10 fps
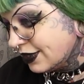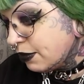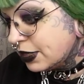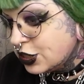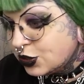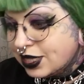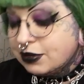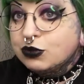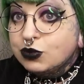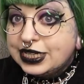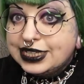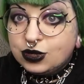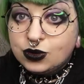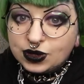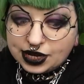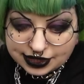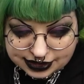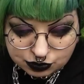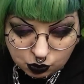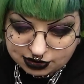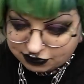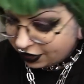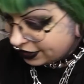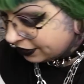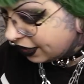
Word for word: I'm going to do something really cool, and I need white thread.